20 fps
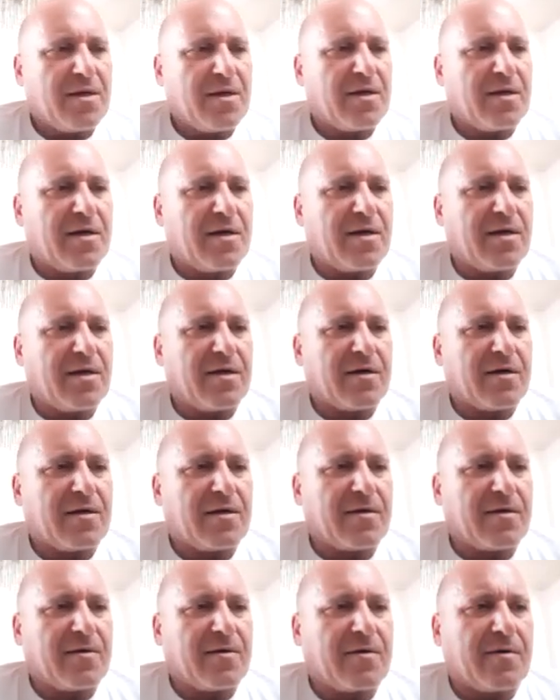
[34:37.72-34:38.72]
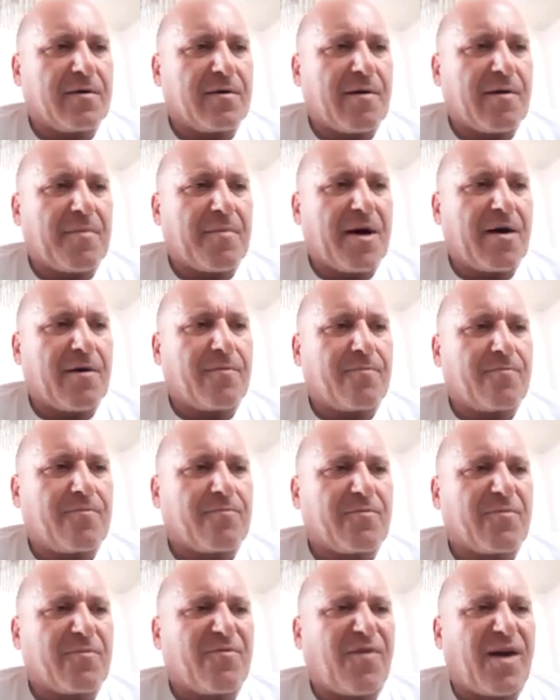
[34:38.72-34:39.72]
about
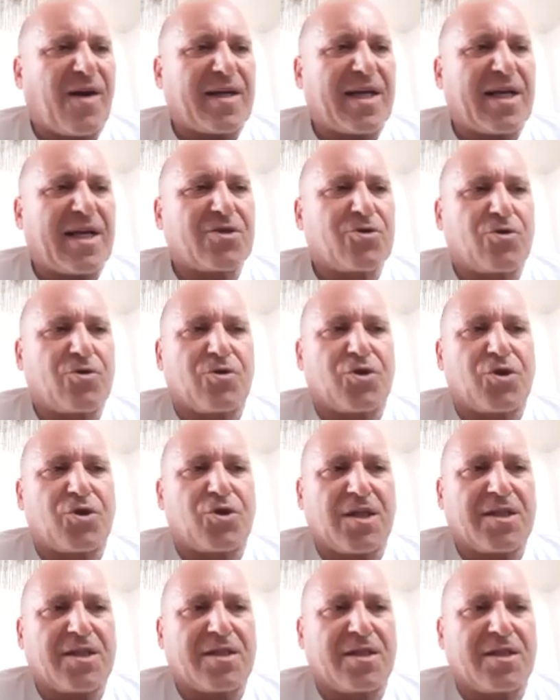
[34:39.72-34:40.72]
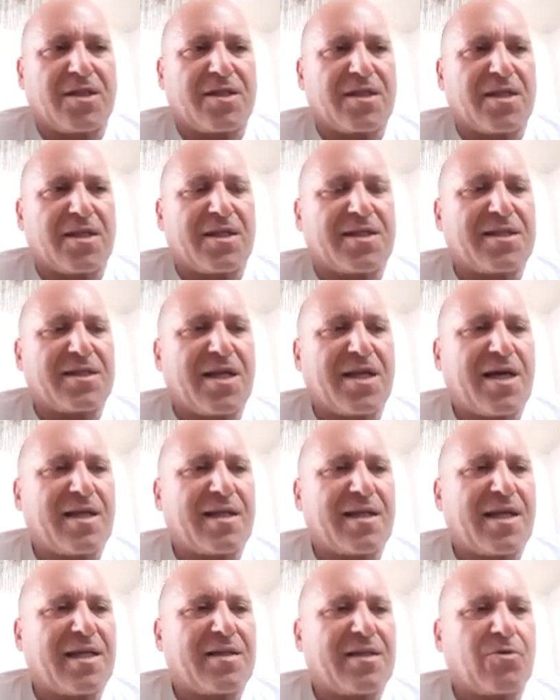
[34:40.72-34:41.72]
financial justice. It's not
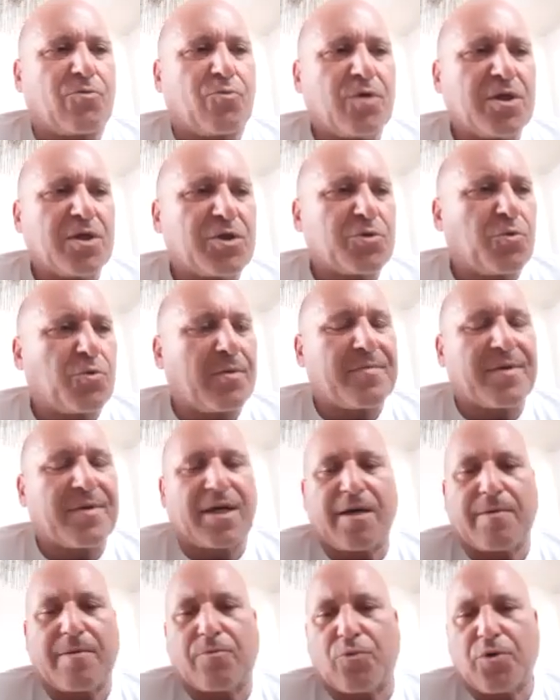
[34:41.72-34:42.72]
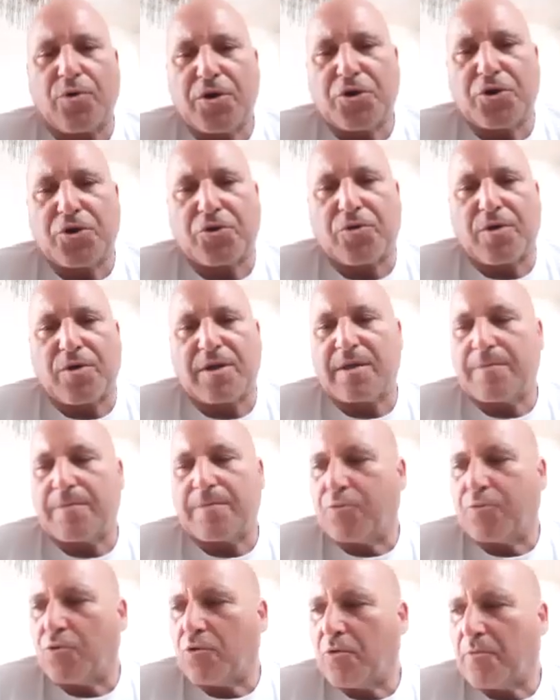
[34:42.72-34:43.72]
right. The rich will become richer and the
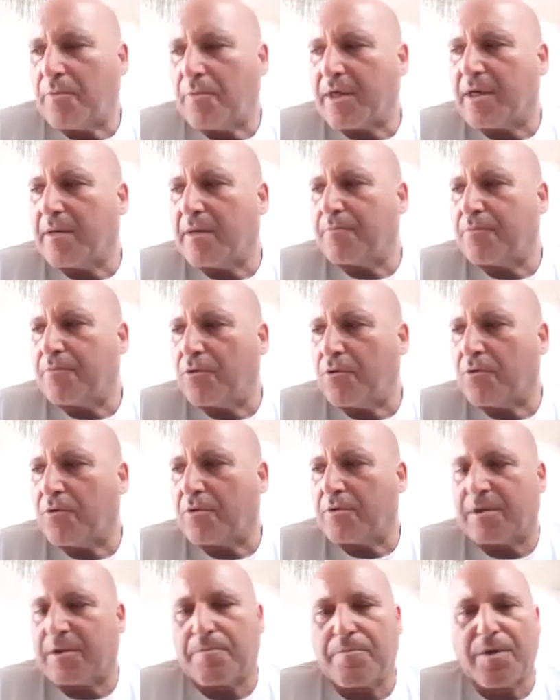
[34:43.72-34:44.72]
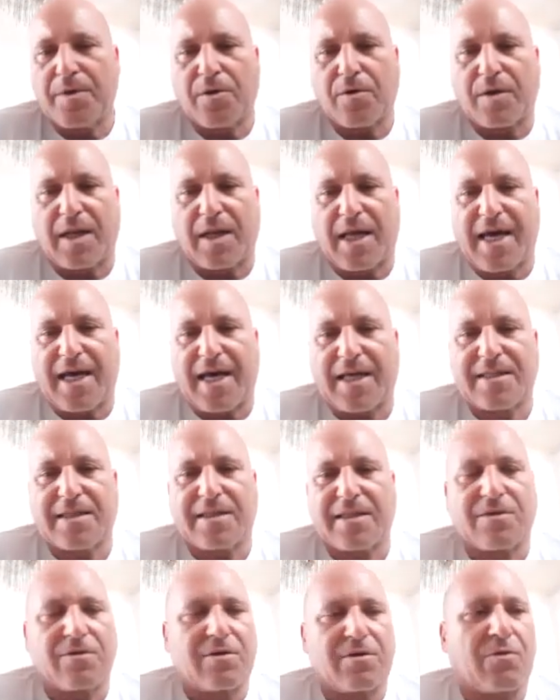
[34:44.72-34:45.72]
poor become poorer. The middle class
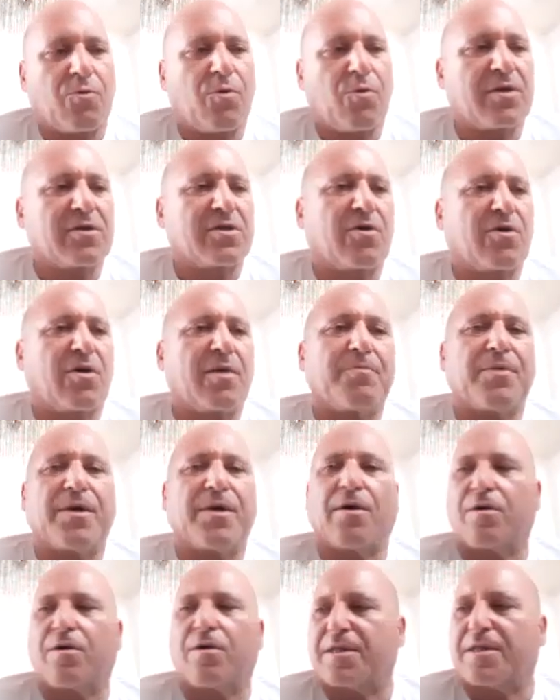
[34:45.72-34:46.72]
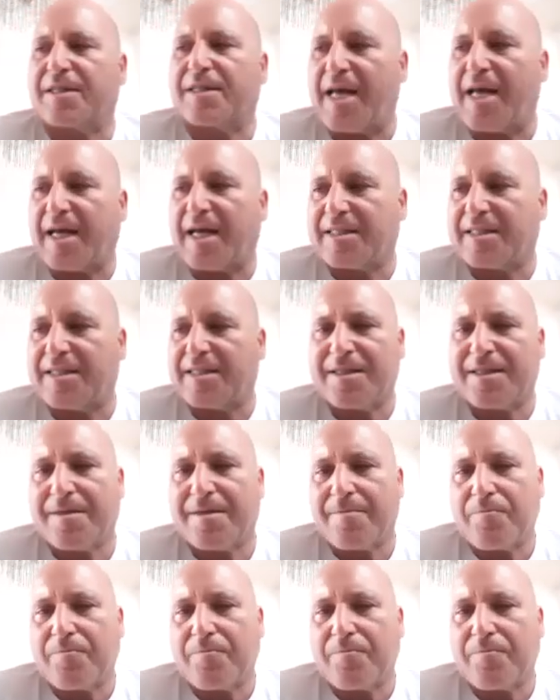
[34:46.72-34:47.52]
is the one that's going to pay all the taxes,